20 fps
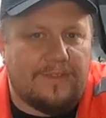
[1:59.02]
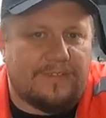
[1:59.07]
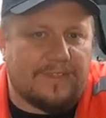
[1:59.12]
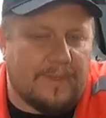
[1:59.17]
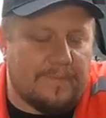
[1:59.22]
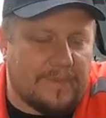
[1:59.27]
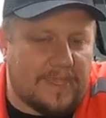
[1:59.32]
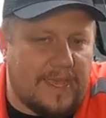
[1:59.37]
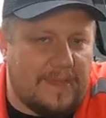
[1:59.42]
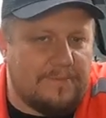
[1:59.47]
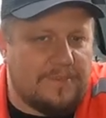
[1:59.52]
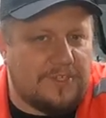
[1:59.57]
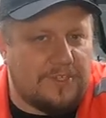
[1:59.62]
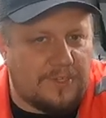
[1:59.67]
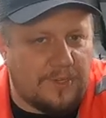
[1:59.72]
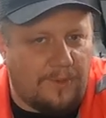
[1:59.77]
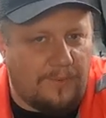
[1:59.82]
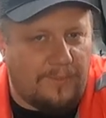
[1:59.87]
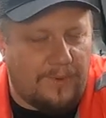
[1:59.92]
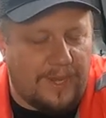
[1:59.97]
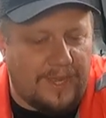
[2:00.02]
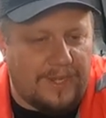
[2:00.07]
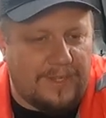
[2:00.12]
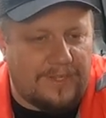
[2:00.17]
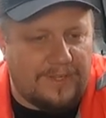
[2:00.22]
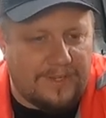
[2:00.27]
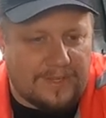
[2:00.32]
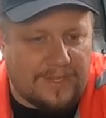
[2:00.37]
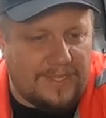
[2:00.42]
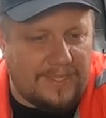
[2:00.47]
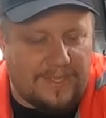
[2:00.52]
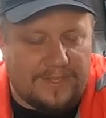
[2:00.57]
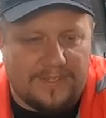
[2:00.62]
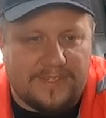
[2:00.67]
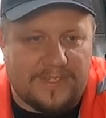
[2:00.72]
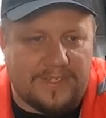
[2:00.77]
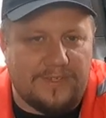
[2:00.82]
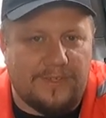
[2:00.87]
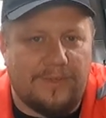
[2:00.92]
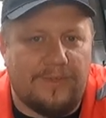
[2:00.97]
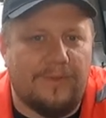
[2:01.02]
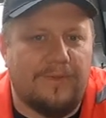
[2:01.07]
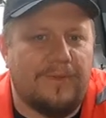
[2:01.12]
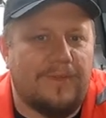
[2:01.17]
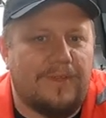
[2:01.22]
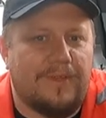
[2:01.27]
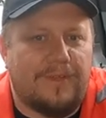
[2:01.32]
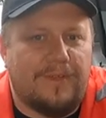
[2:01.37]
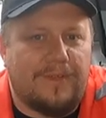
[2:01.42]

Sometimes you don't want your kids to,